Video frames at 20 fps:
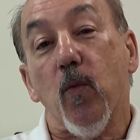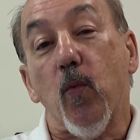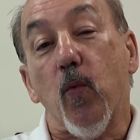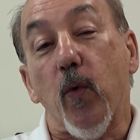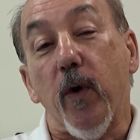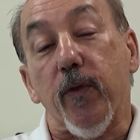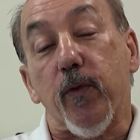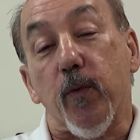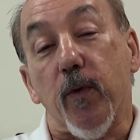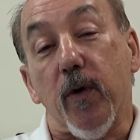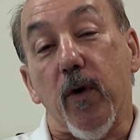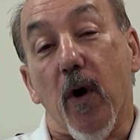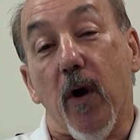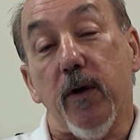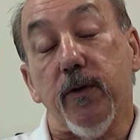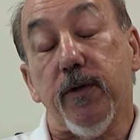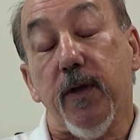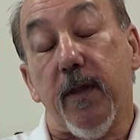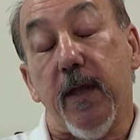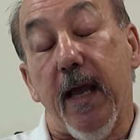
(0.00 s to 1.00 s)
With
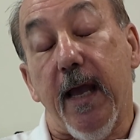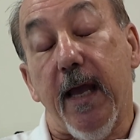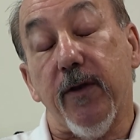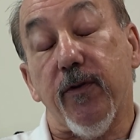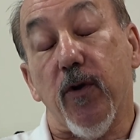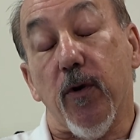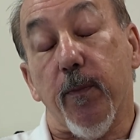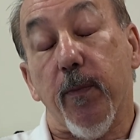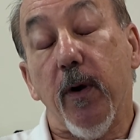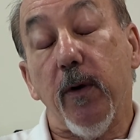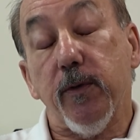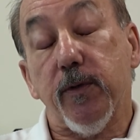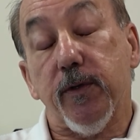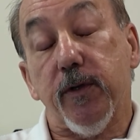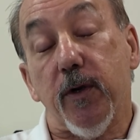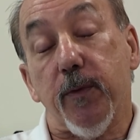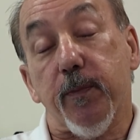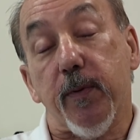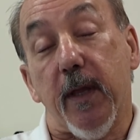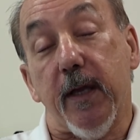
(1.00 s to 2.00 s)
regard to the
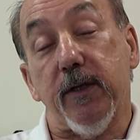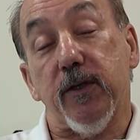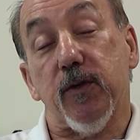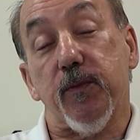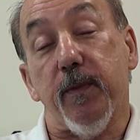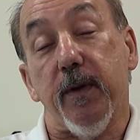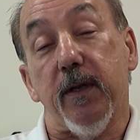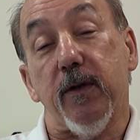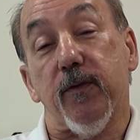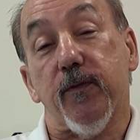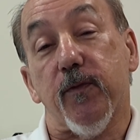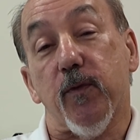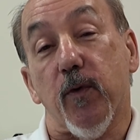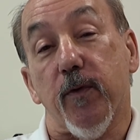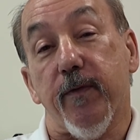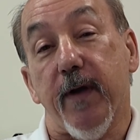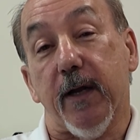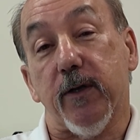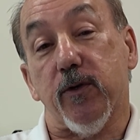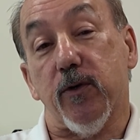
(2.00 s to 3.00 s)
anterior-posterior placement
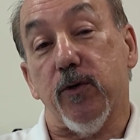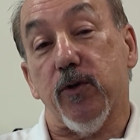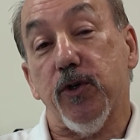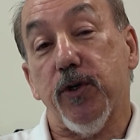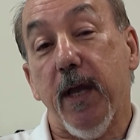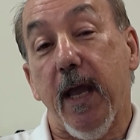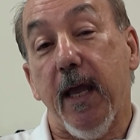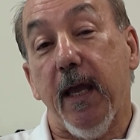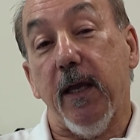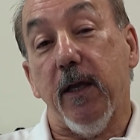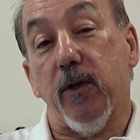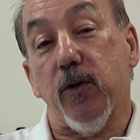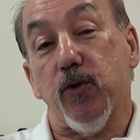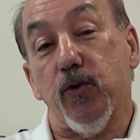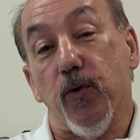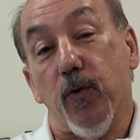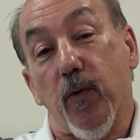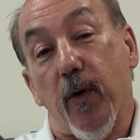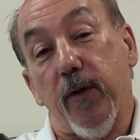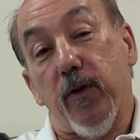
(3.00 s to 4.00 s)
for vector
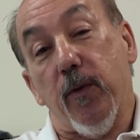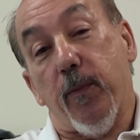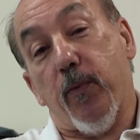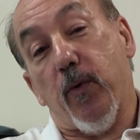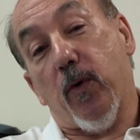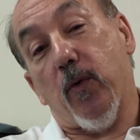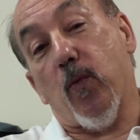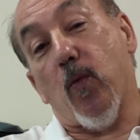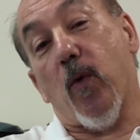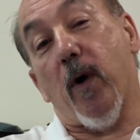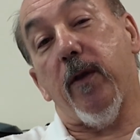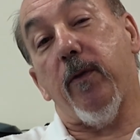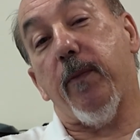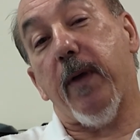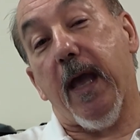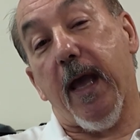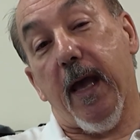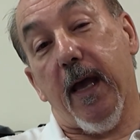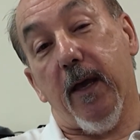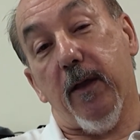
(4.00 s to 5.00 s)
change, you're going to put one
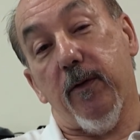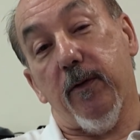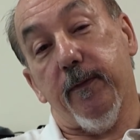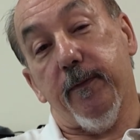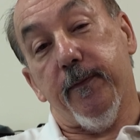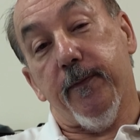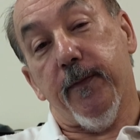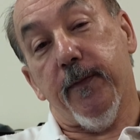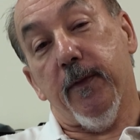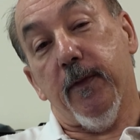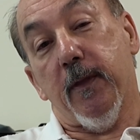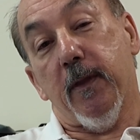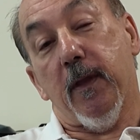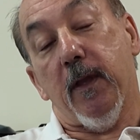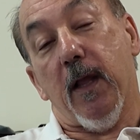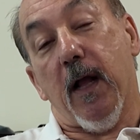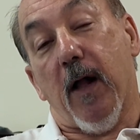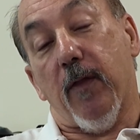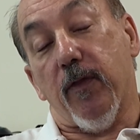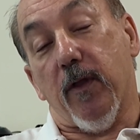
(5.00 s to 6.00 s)
pad
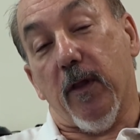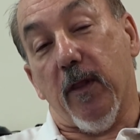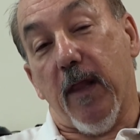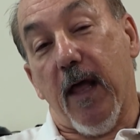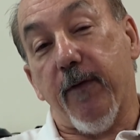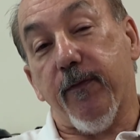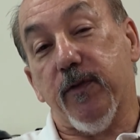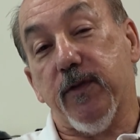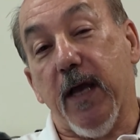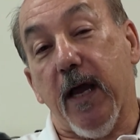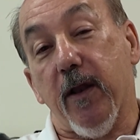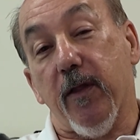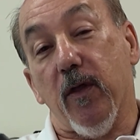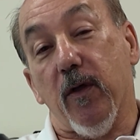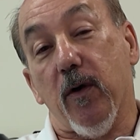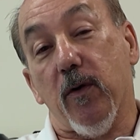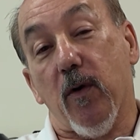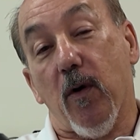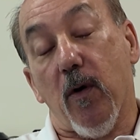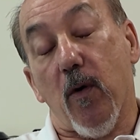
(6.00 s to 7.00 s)
on the left side
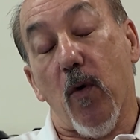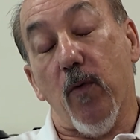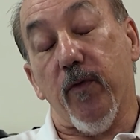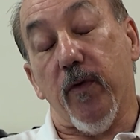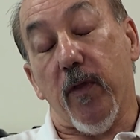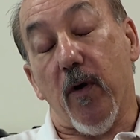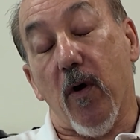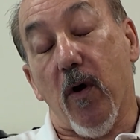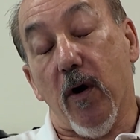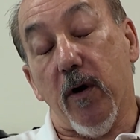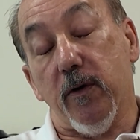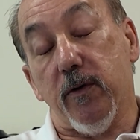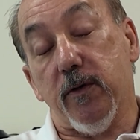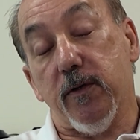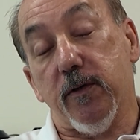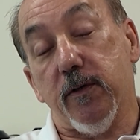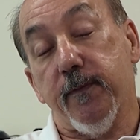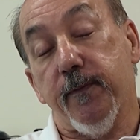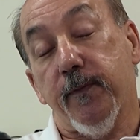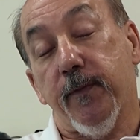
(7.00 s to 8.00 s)
over the
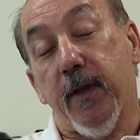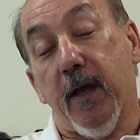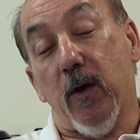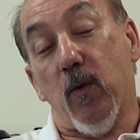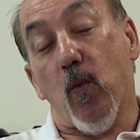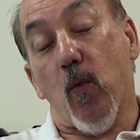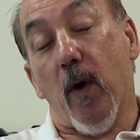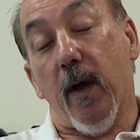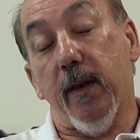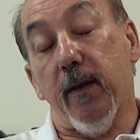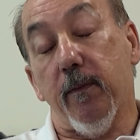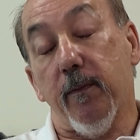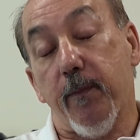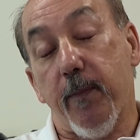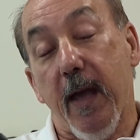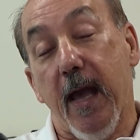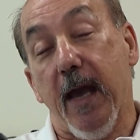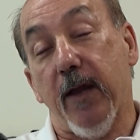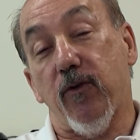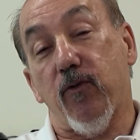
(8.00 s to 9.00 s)
heart and one
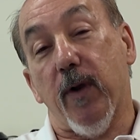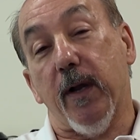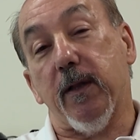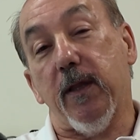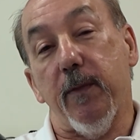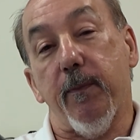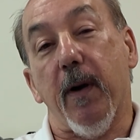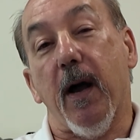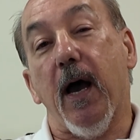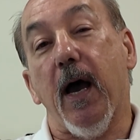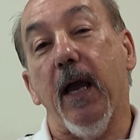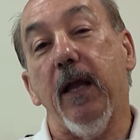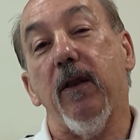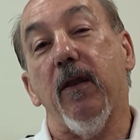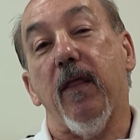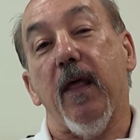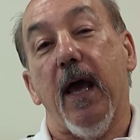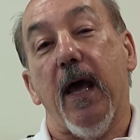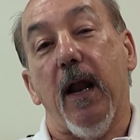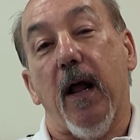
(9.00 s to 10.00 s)
pad directly
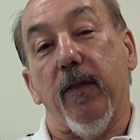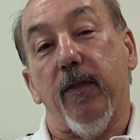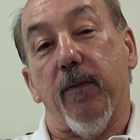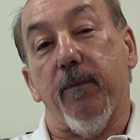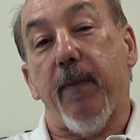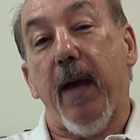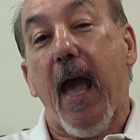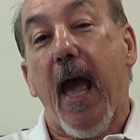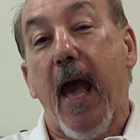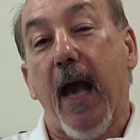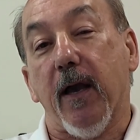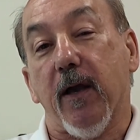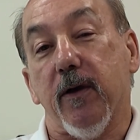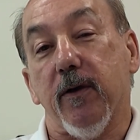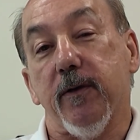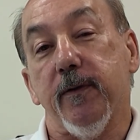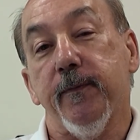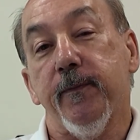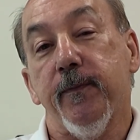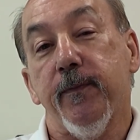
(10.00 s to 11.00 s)
behind that on the
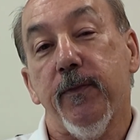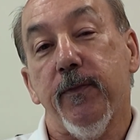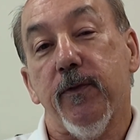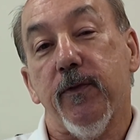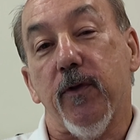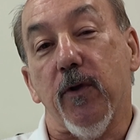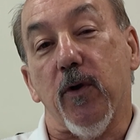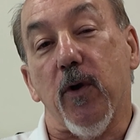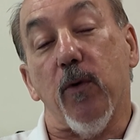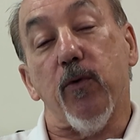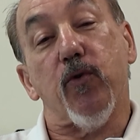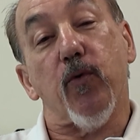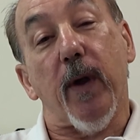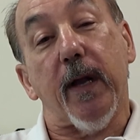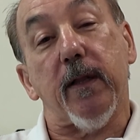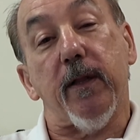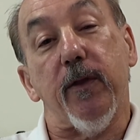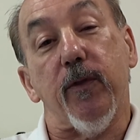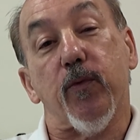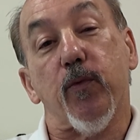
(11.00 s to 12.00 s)
back to go
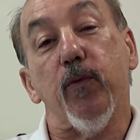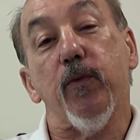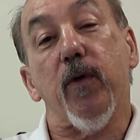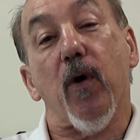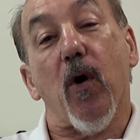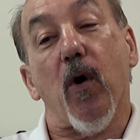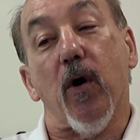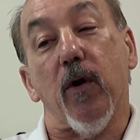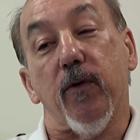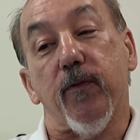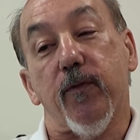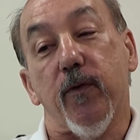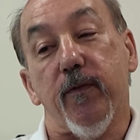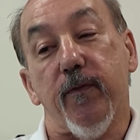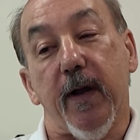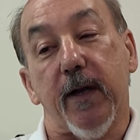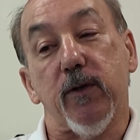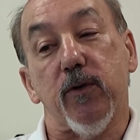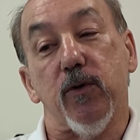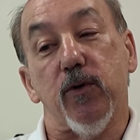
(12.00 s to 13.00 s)
directly through the heart for
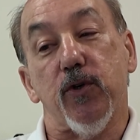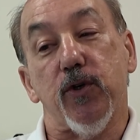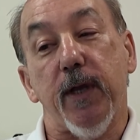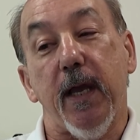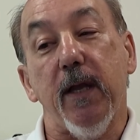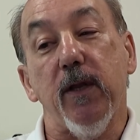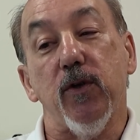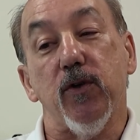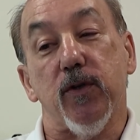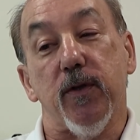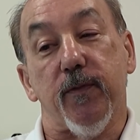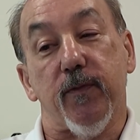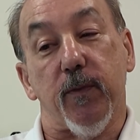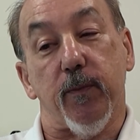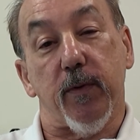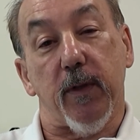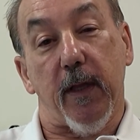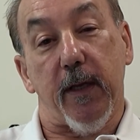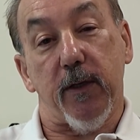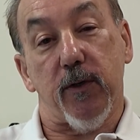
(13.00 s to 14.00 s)
vector change
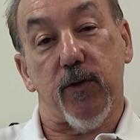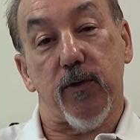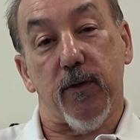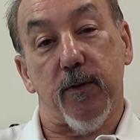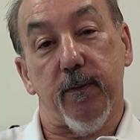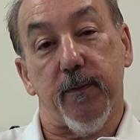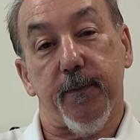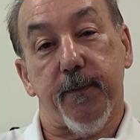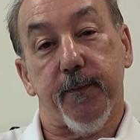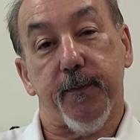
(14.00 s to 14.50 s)
defibrillation.